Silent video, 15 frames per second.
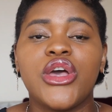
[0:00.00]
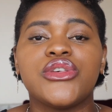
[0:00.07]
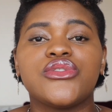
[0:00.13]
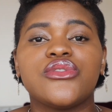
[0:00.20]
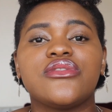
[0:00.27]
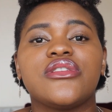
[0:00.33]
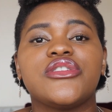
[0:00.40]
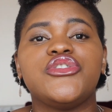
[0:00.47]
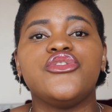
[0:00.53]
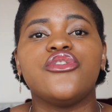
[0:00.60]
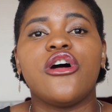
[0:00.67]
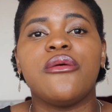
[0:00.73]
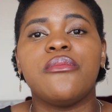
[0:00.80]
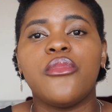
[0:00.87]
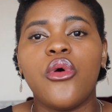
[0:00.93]
so that you
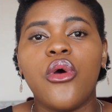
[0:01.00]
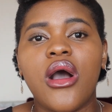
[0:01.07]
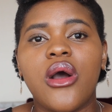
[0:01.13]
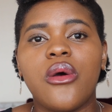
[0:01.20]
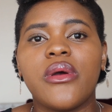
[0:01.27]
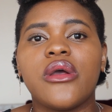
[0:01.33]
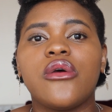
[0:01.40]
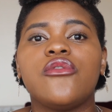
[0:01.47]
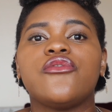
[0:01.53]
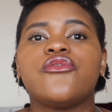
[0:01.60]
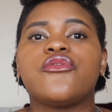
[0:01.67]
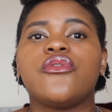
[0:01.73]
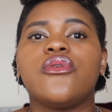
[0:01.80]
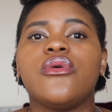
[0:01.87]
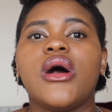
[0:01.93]
are more aware
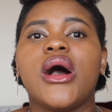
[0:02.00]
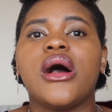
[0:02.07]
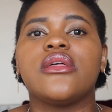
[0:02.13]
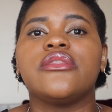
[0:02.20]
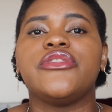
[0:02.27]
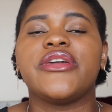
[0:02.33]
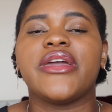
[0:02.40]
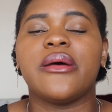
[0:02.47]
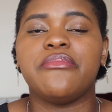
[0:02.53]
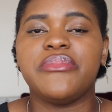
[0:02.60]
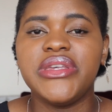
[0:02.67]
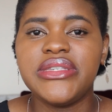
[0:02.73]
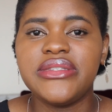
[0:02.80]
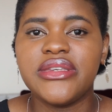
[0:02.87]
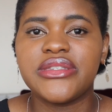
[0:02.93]
of uh, their
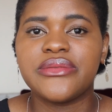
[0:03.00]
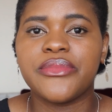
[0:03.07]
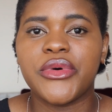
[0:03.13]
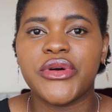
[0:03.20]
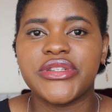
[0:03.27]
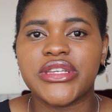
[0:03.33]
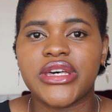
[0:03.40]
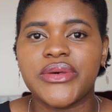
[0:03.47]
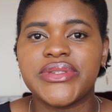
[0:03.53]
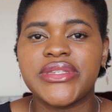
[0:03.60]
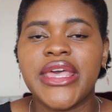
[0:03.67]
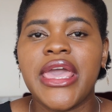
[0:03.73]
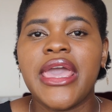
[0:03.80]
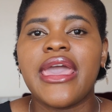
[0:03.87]
business models